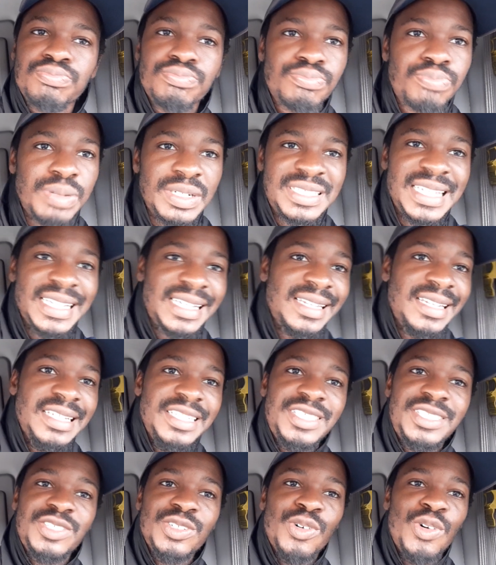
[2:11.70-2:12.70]

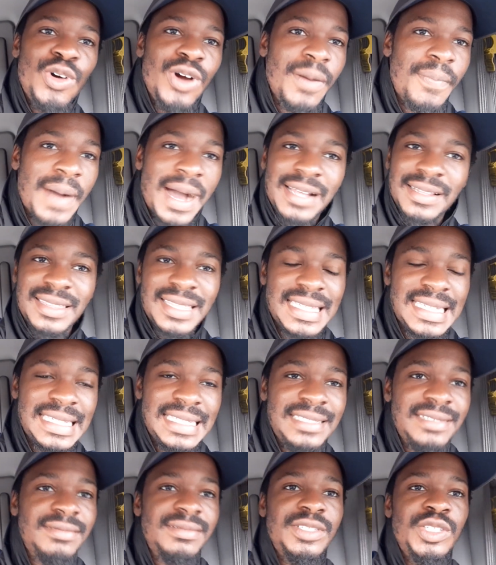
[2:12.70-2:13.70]
particularly sure about
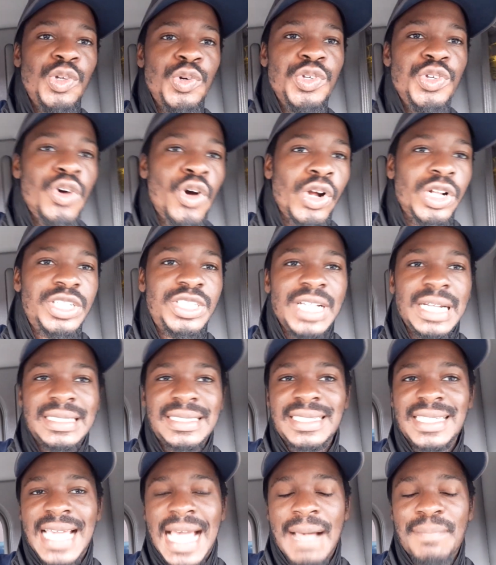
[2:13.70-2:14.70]
the New York
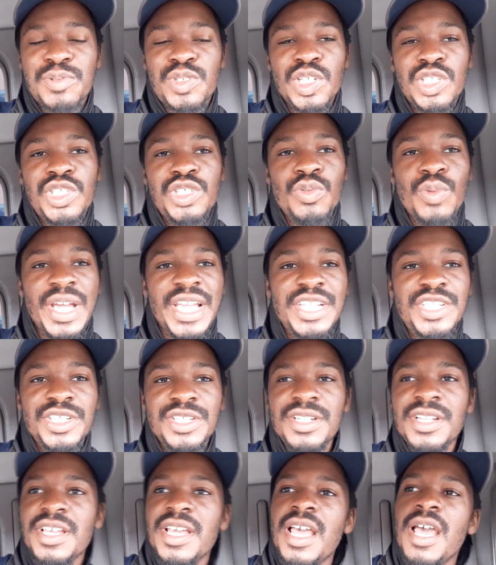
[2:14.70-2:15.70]
Jets cap
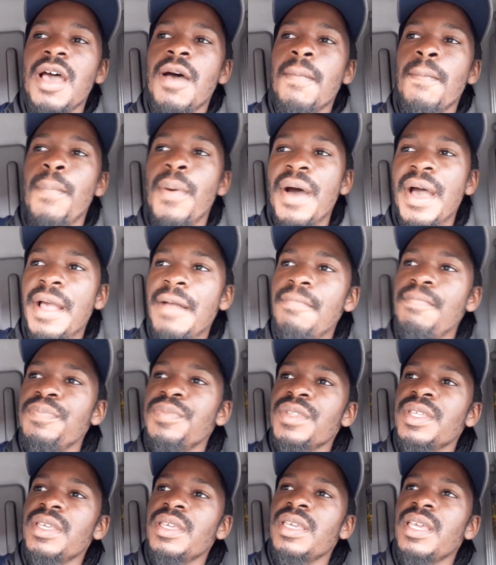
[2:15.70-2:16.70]
situation, but
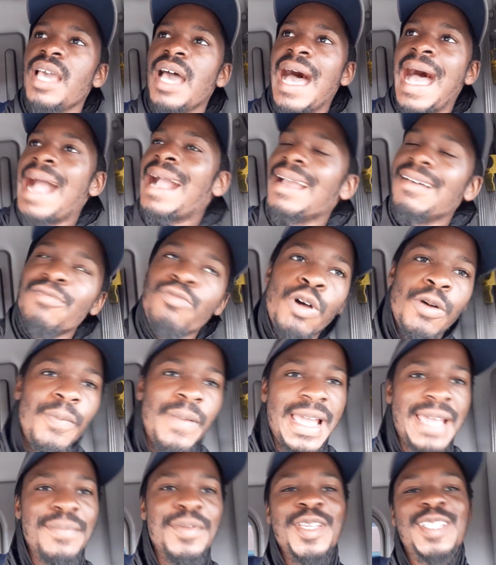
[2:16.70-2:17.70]
what
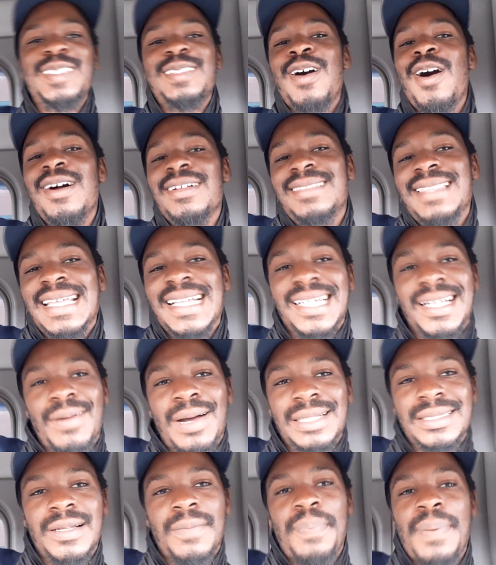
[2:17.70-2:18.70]
made me start thinking
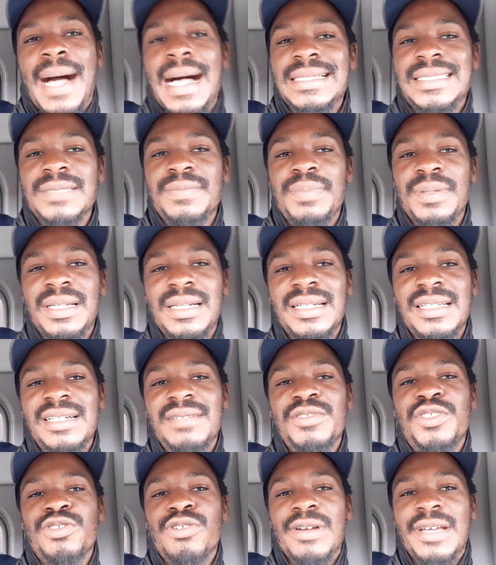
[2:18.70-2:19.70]
about the possibility
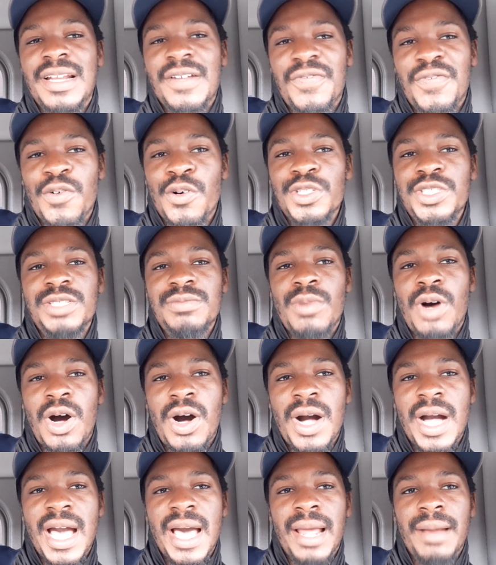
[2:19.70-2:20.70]
of trading for
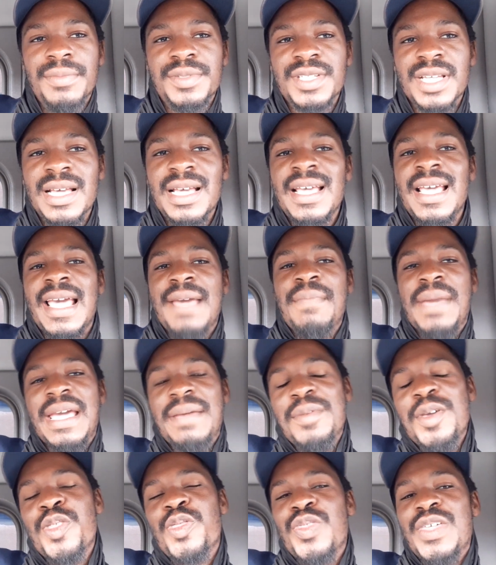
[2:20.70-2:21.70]
Jamal Adams, it
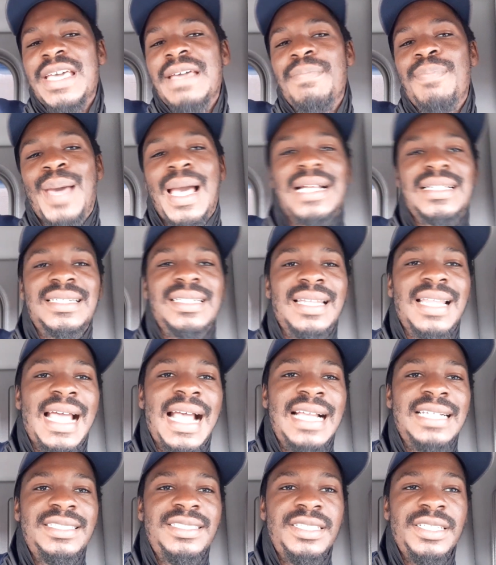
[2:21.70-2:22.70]
made me think back to
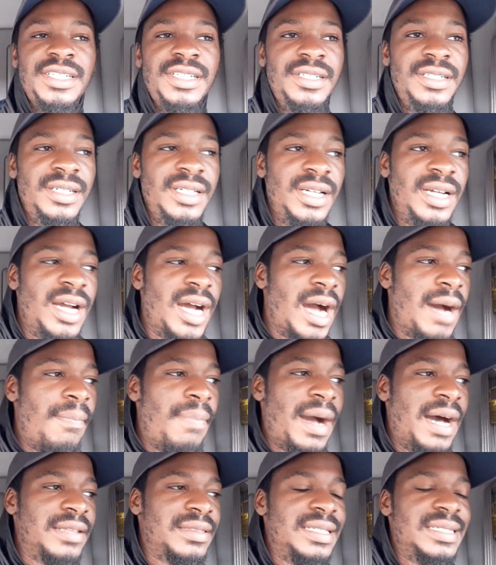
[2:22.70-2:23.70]
last year
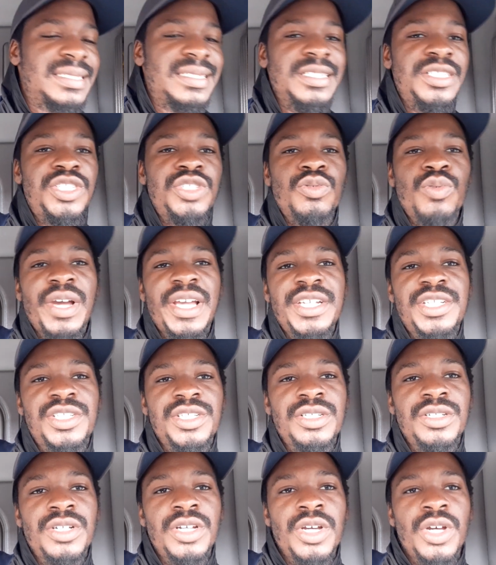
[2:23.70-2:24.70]
about the
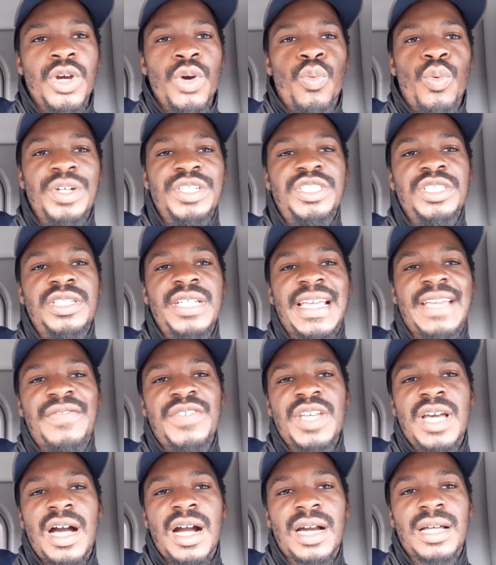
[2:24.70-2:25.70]
situation with
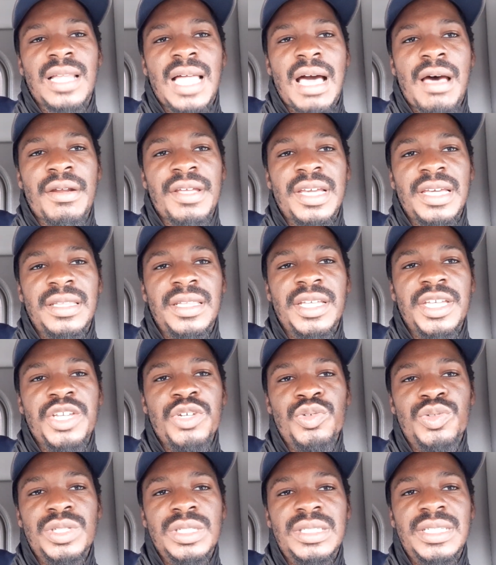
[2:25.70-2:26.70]
Jadeveon Clowney and the
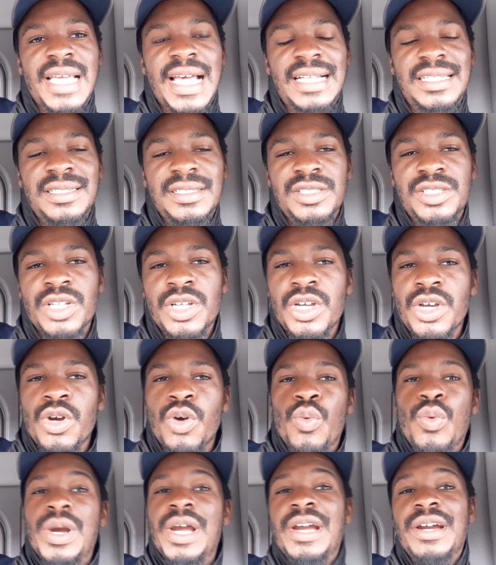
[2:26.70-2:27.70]
Houston Texans,
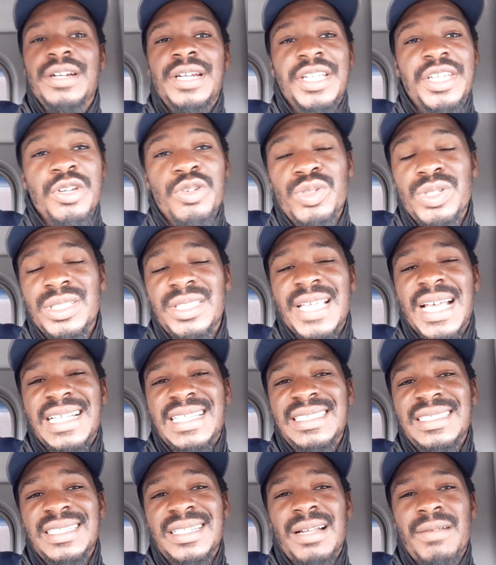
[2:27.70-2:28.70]
where the Houston
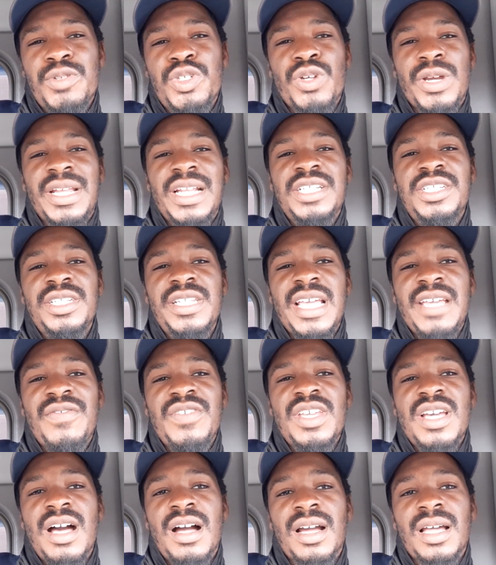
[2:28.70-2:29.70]
Texans ended up trading
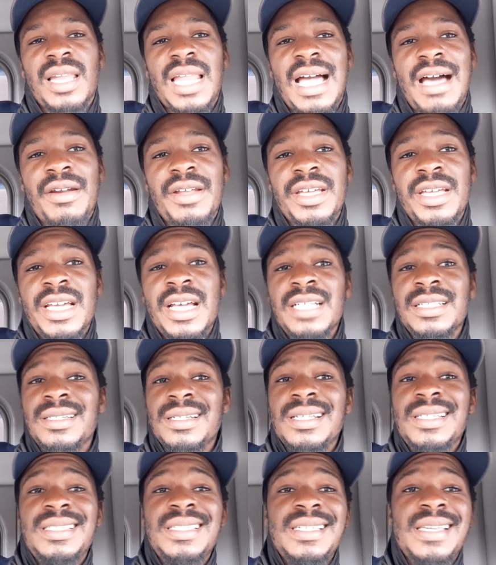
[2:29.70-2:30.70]
Jadeveon Clowney to
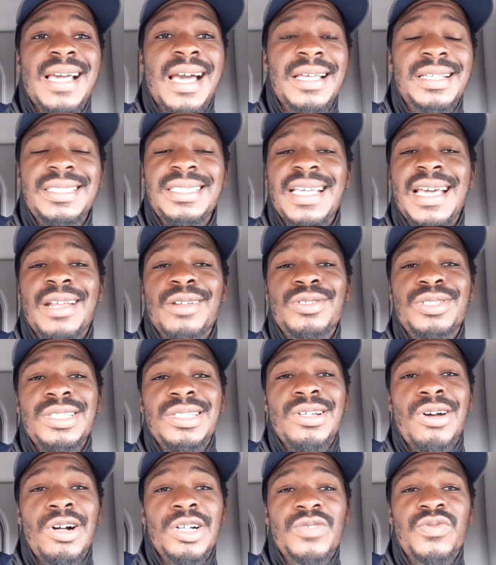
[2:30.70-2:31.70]
the Seattle
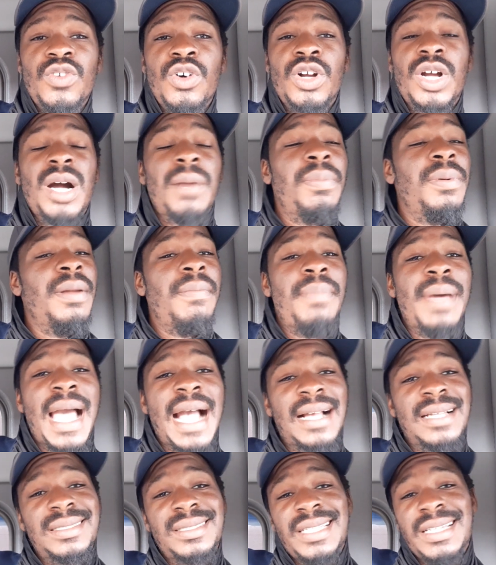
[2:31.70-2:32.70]
Seahawks for a couple of
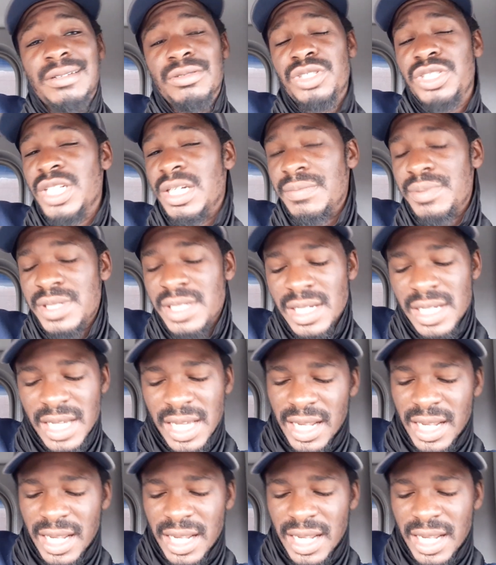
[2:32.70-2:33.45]
bags of stale chips.